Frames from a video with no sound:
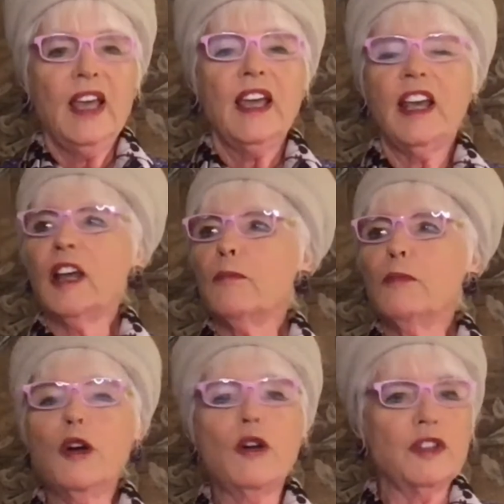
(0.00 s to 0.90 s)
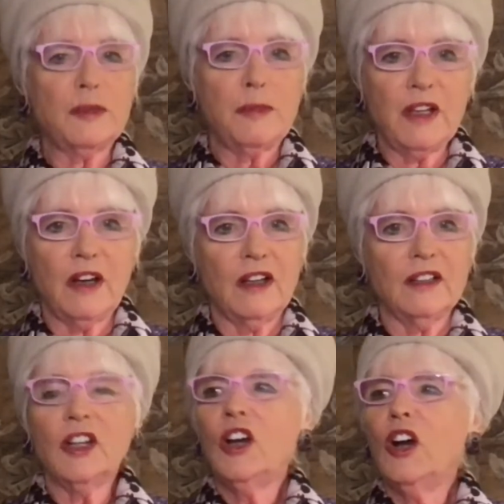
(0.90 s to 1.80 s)
And it moves
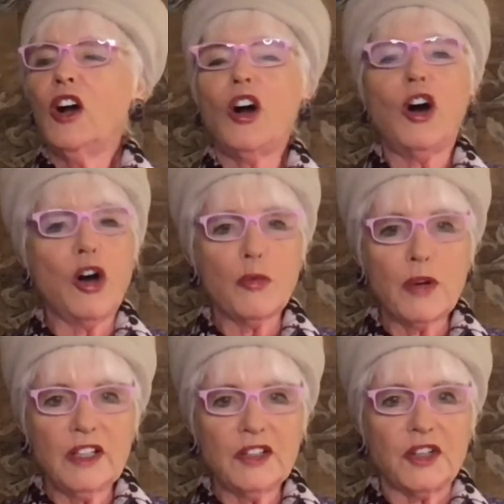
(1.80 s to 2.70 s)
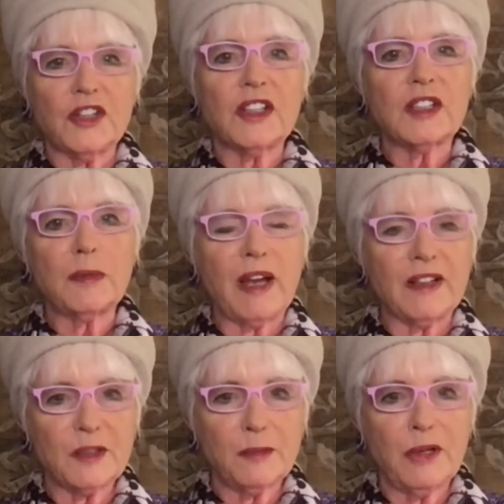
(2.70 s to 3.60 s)
beyond all religions. It's
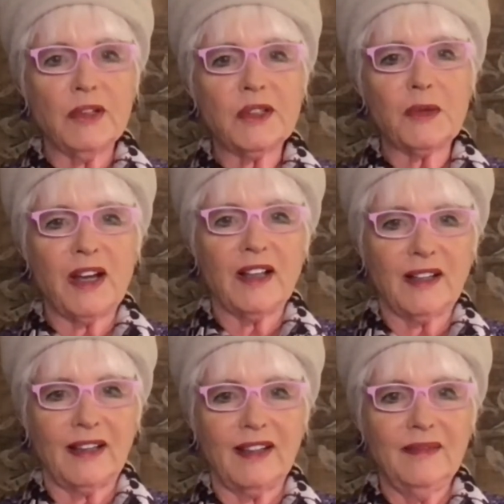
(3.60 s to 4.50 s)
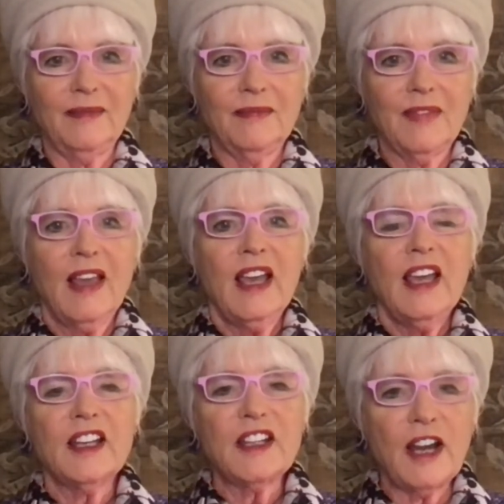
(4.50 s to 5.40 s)
about spirituality.
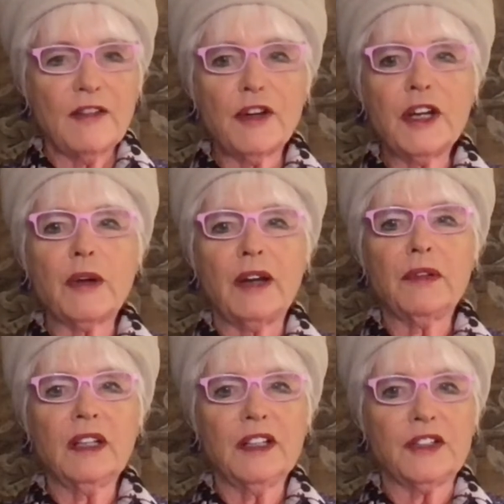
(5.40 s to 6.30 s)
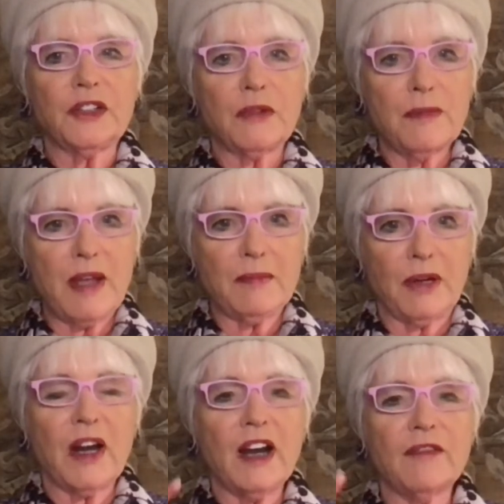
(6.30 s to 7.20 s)
And every great religion,
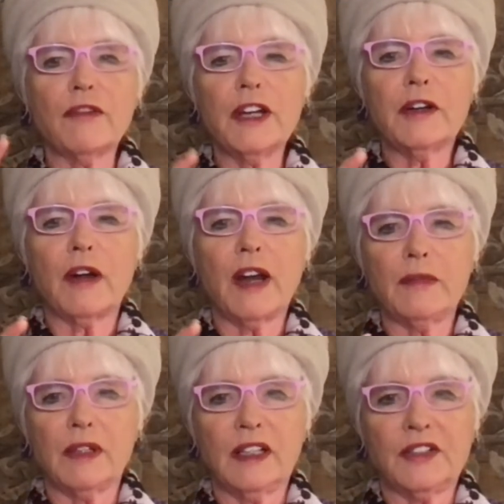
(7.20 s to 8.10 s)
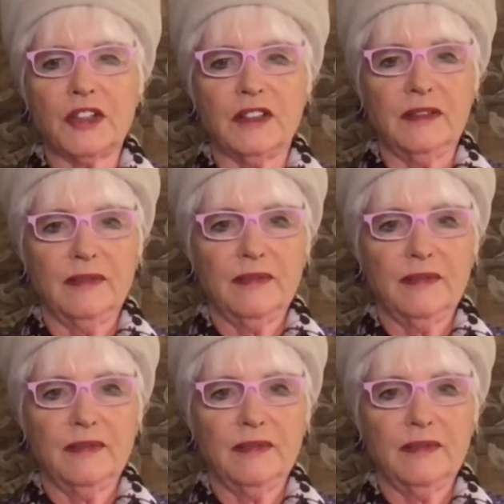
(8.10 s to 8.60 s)
remember, every great religion